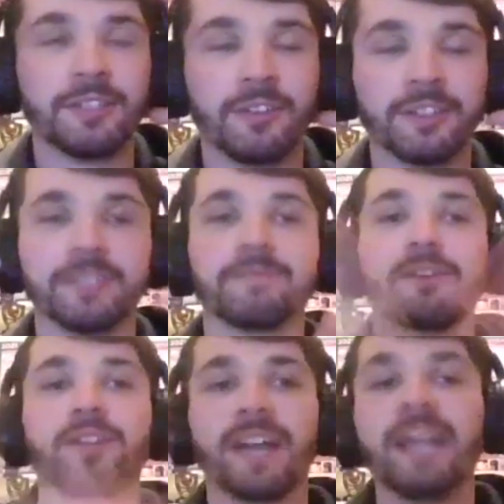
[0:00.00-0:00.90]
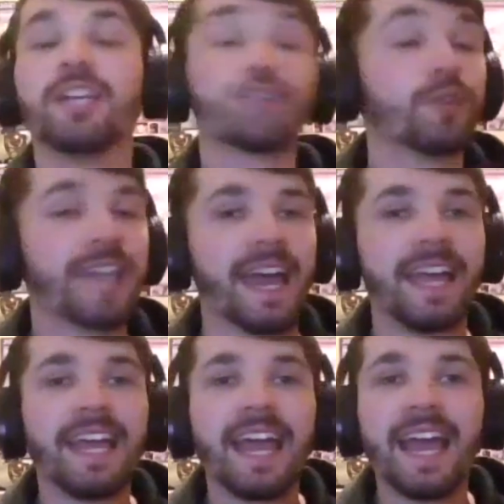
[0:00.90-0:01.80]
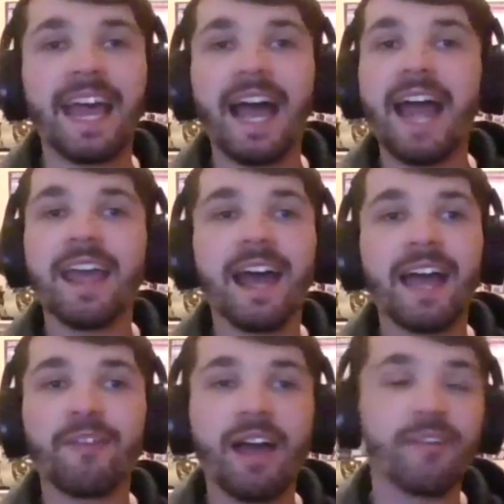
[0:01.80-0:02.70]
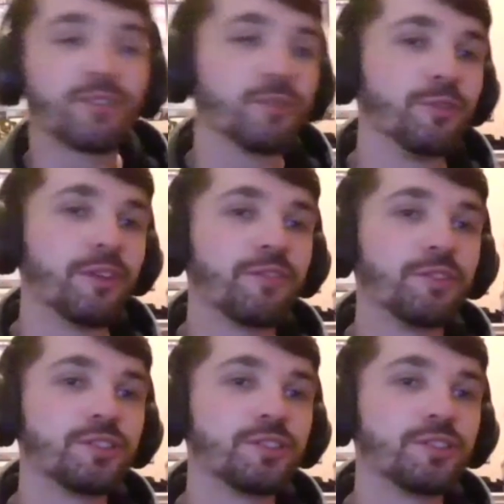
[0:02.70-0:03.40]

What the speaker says: and all that. So yeah, I don't know if